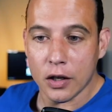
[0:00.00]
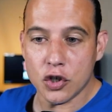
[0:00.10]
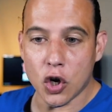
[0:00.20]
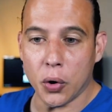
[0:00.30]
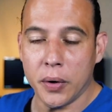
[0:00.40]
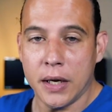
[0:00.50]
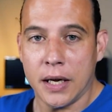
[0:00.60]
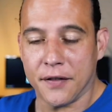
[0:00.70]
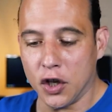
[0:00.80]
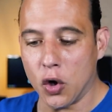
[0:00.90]
So
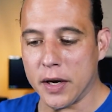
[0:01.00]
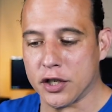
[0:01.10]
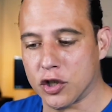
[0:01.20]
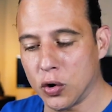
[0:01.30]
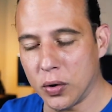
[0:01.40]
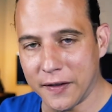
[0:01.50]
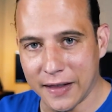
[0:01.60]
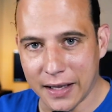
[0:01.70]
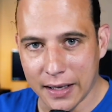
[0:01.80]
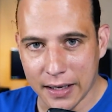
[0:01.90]
the U.S. sued
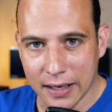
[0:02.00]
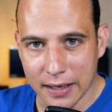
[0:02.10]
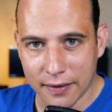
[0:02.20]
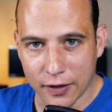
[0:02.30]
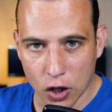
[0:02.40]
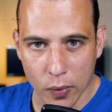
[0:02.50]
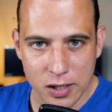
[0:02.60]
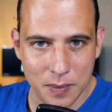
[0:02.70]
the U.S.